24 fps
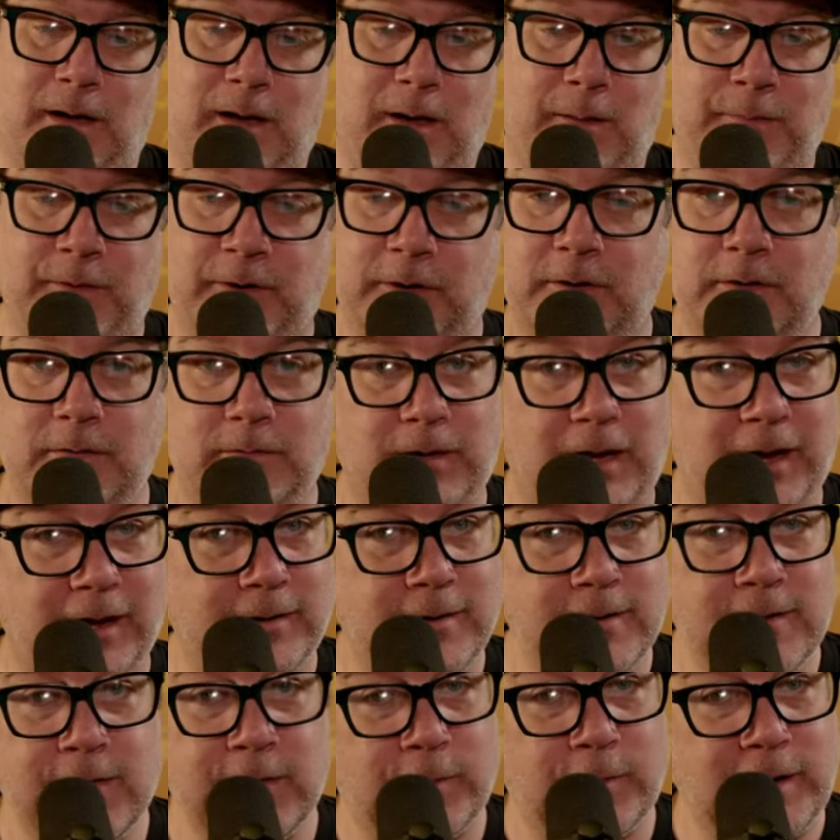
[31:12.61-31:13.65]
And they're
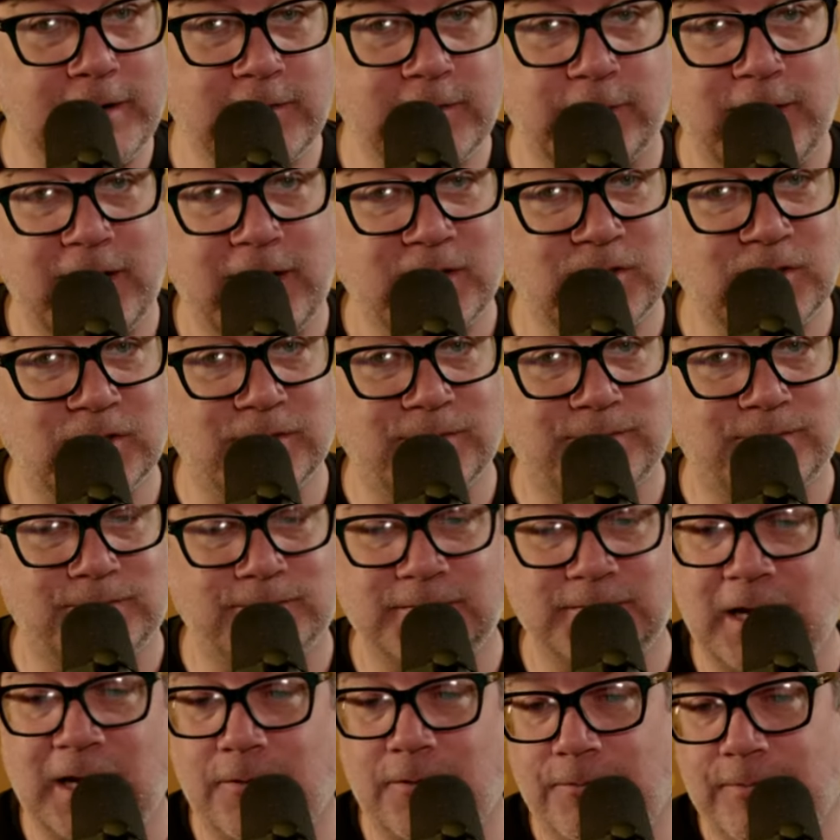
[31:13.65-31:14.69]
heading in the right direction.
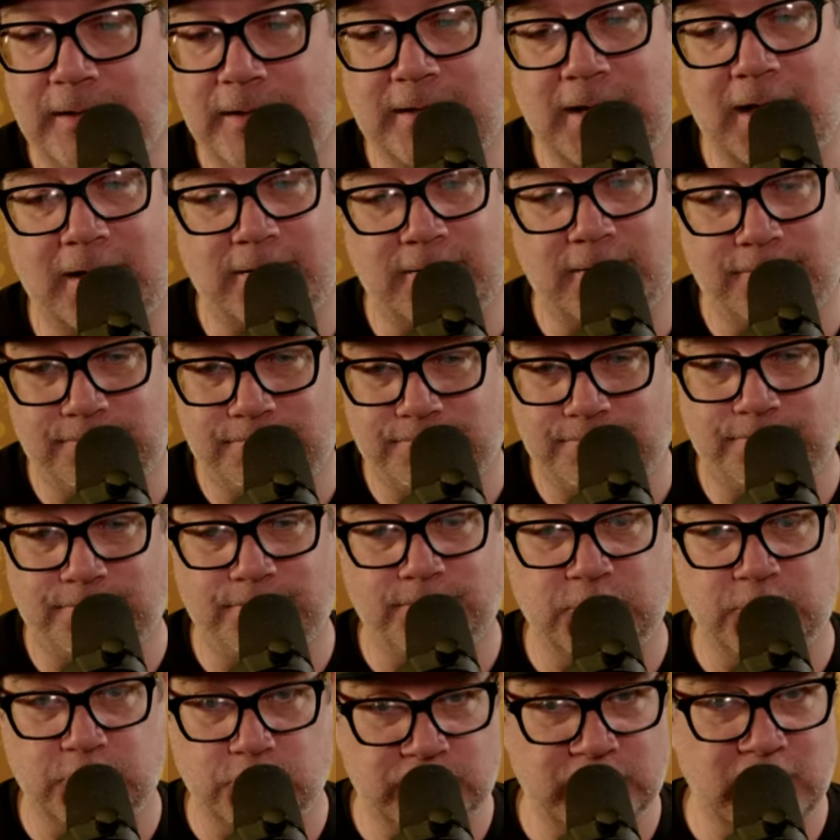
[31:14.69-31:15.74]
Now they got to
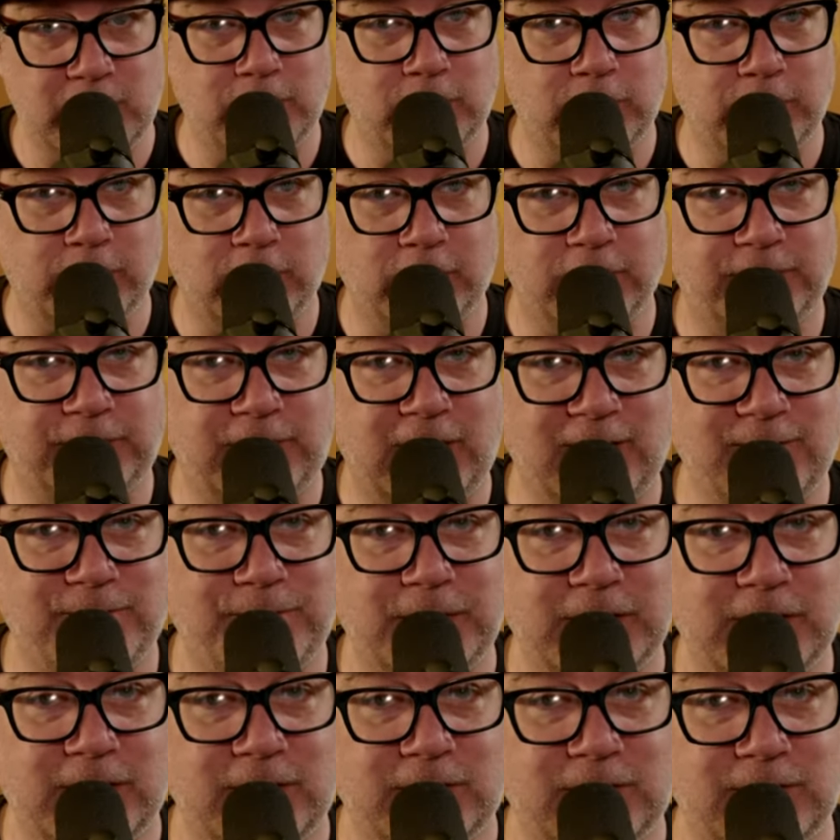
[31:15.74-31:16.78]
do something with those five
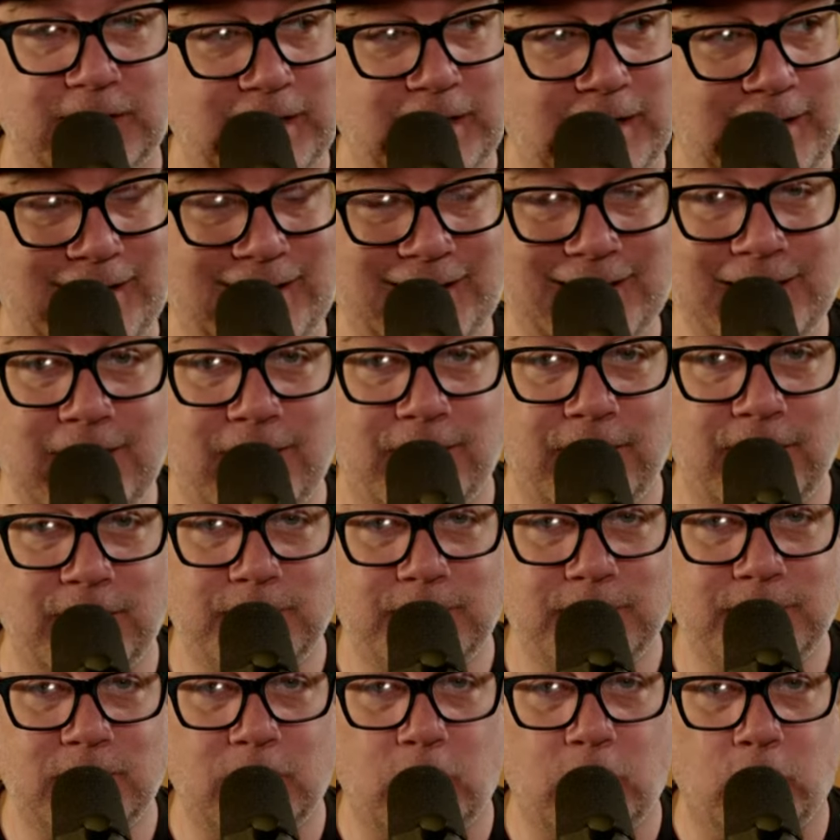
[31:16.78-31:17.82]
picks, and they got to hit on
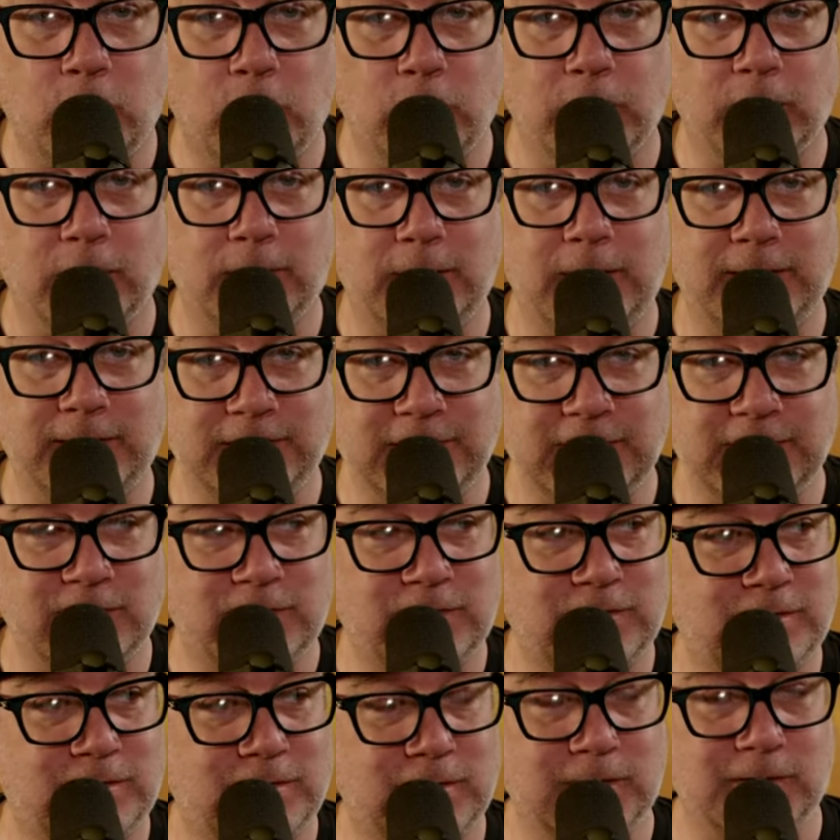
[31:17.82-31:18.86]
them, or at
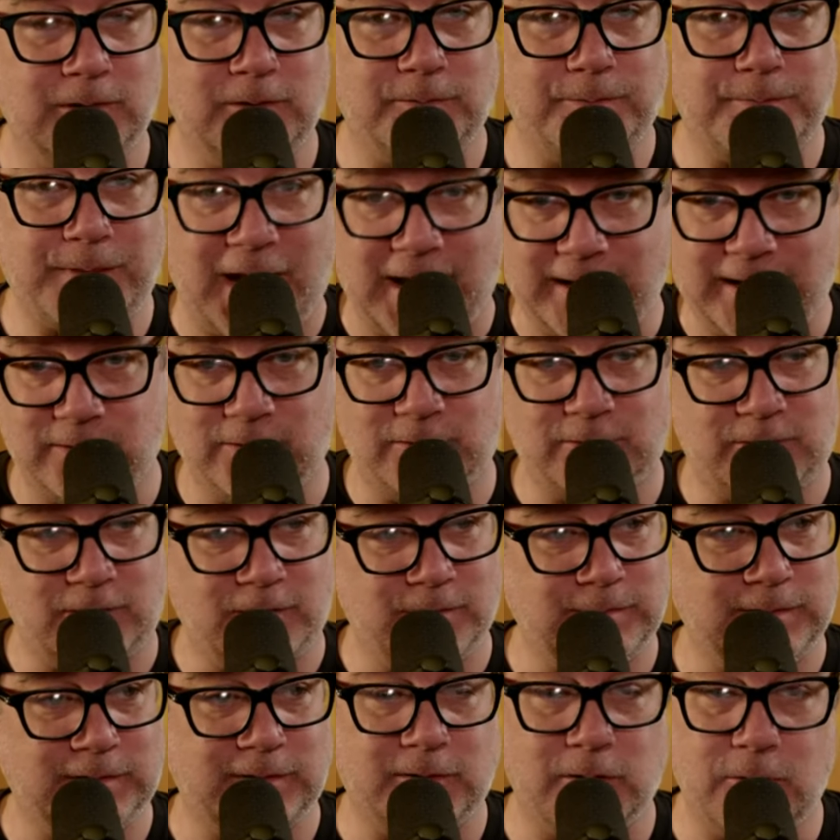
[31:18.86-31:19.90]
least, you know, package
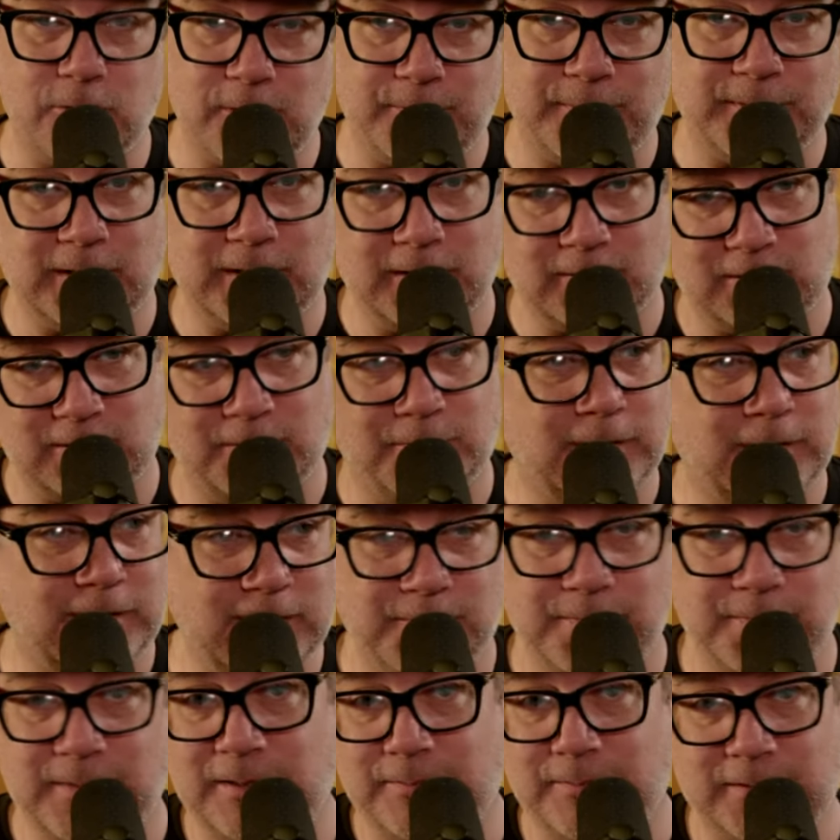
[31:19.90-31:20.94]
some and go up and get somebody,
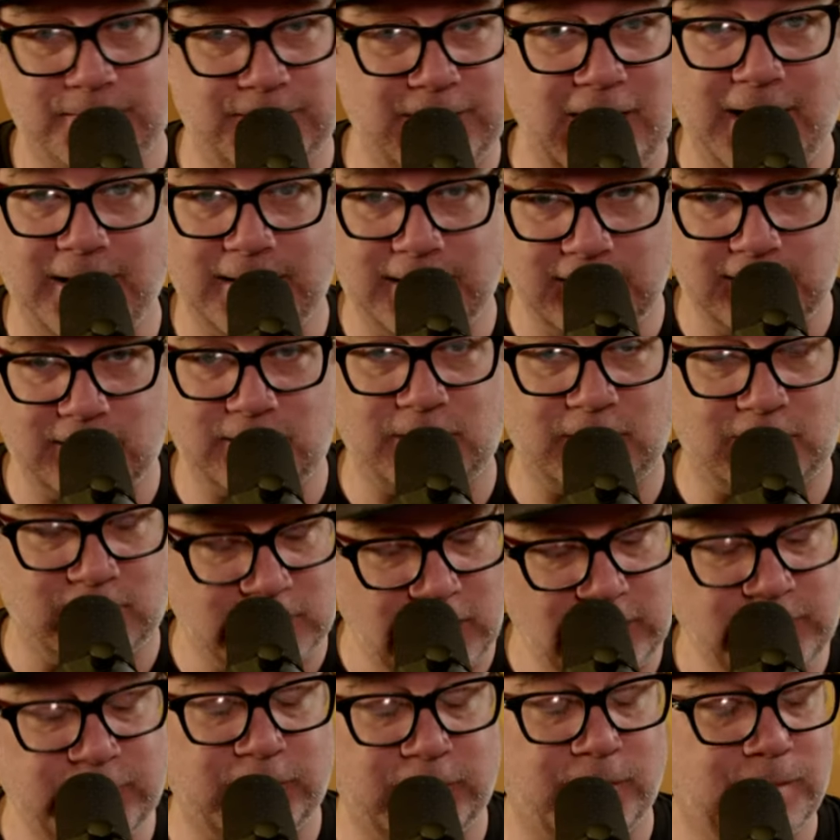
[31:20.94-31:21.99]
and maybe that hits,
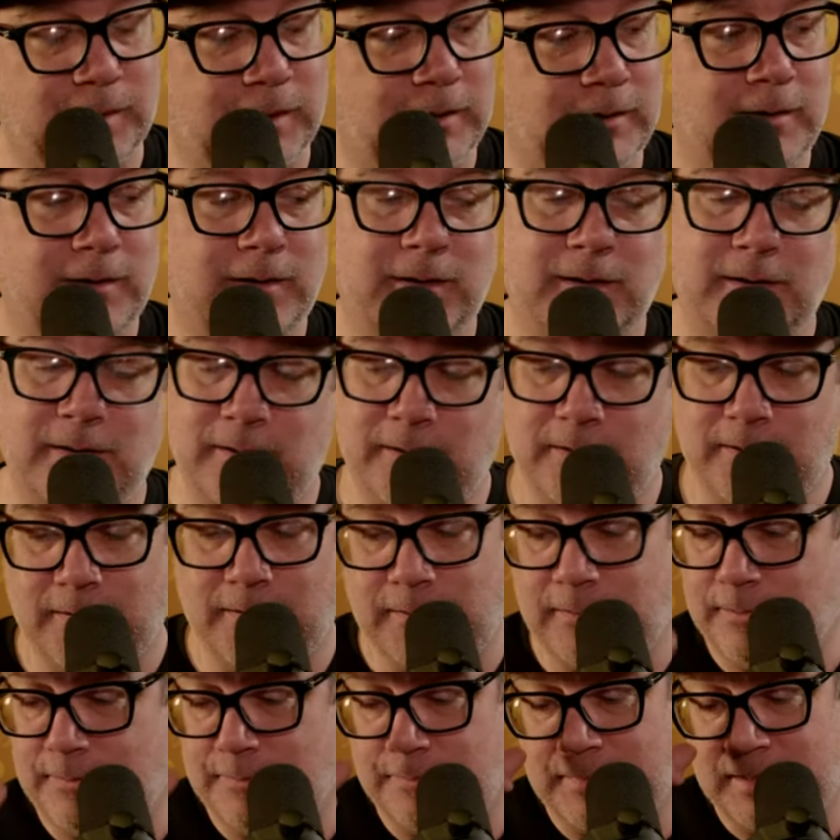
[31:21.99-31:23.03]
etc. But
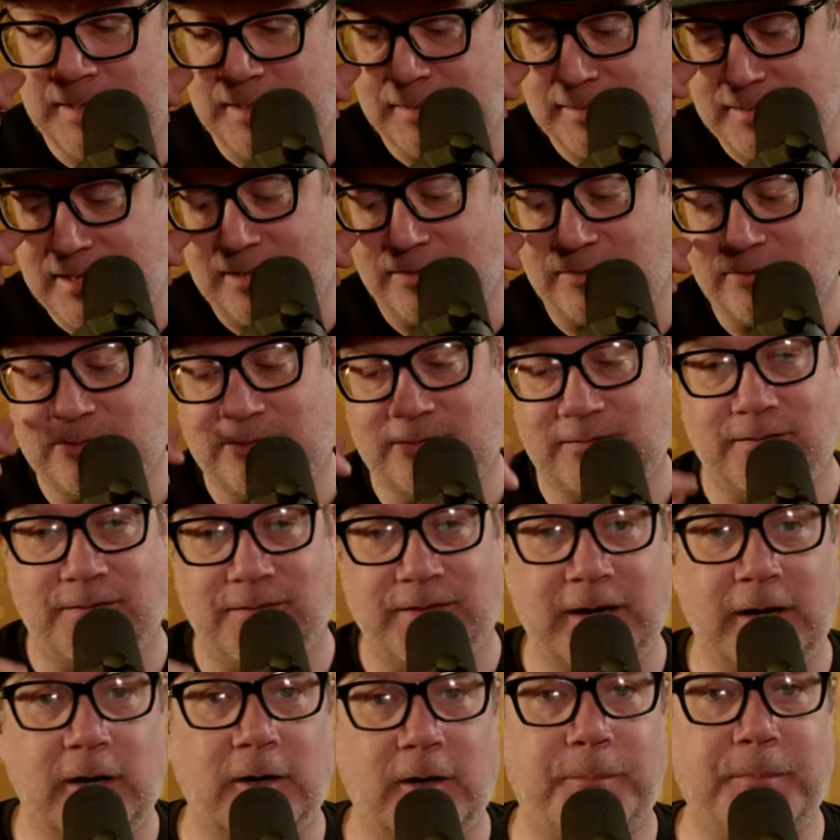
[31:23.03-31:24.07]
man, yes,
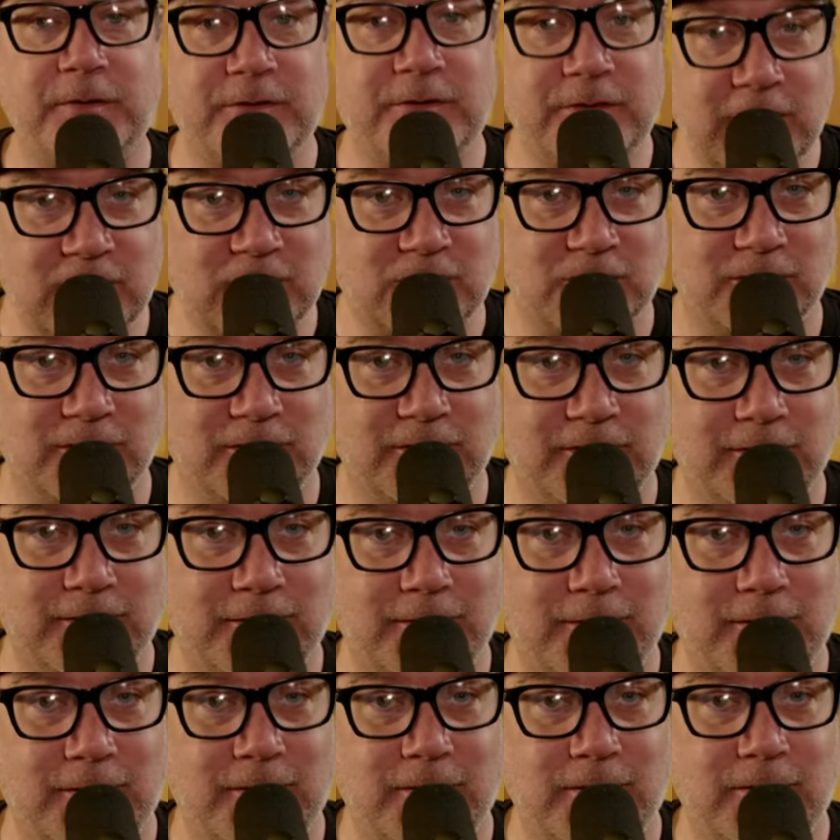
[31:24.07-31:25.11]
they are positioned
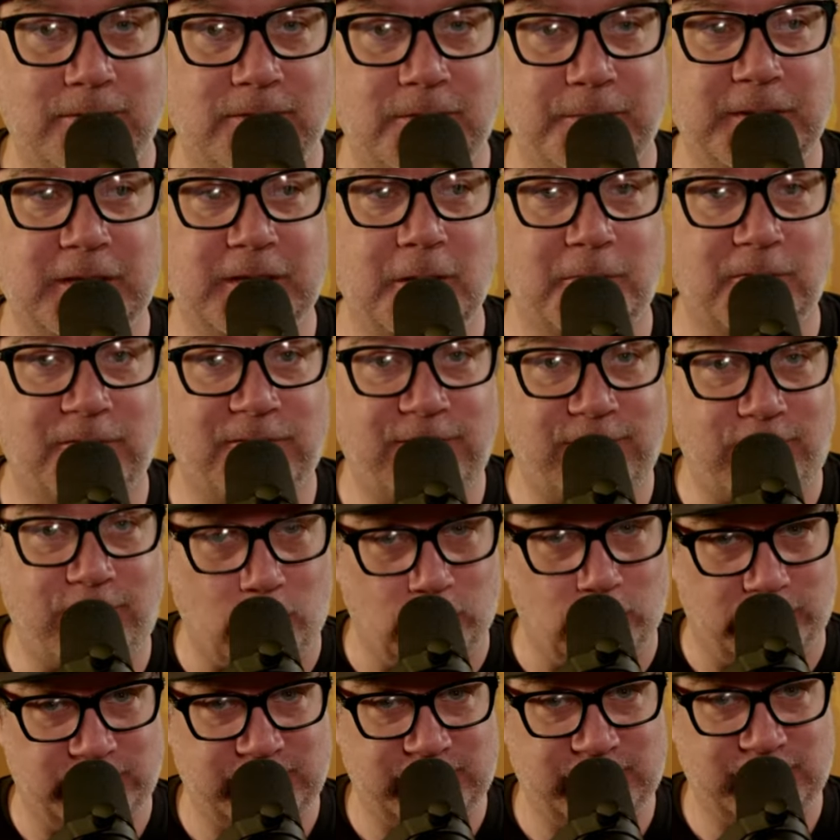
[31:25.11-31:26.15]
to become a
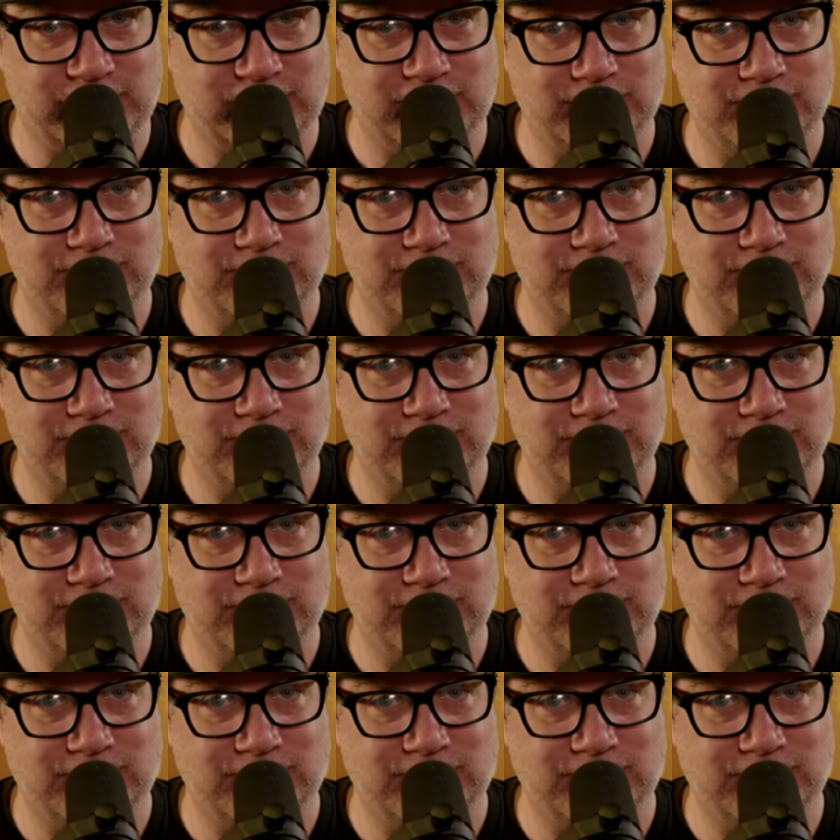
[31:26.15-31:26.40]
force.